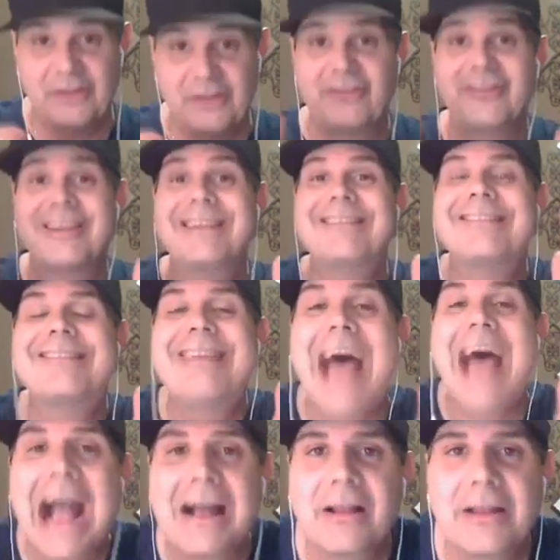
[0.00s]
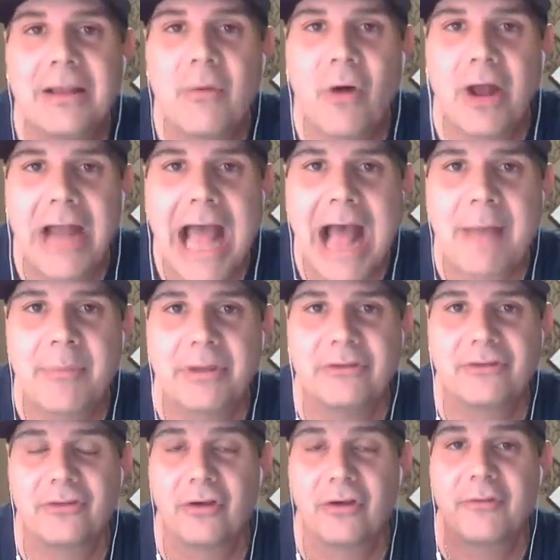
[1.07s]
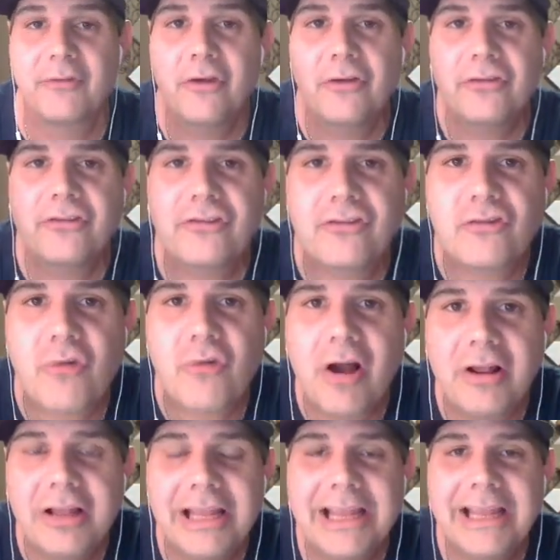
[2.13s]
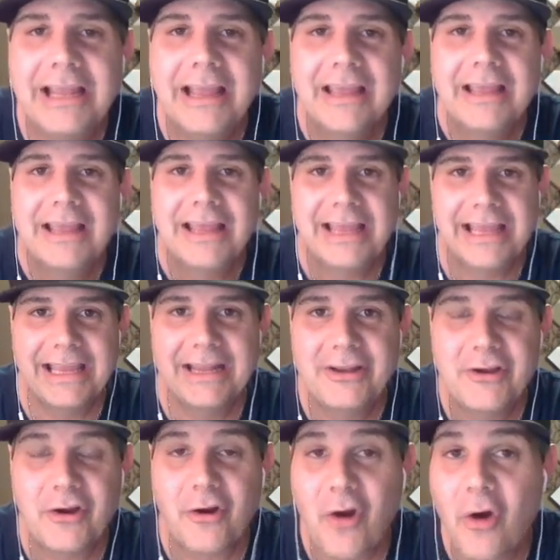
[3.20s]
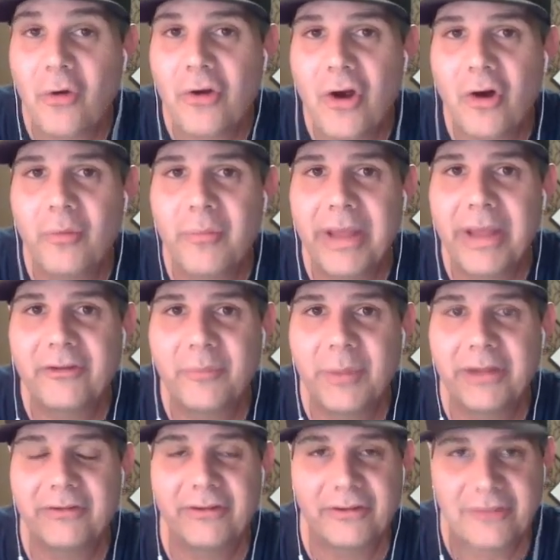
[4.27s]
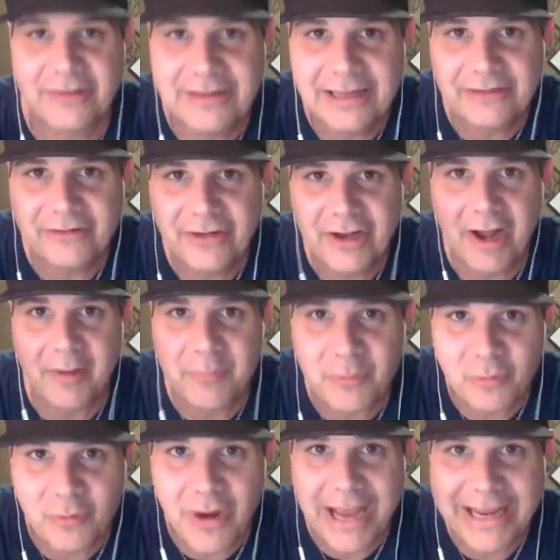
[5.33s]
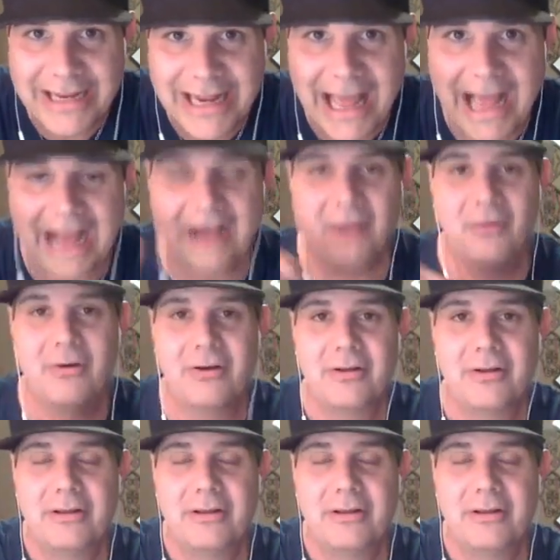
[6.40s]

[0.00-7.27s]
This is exactly what happens. So if you're struggling in your own home-based business, listen up right now.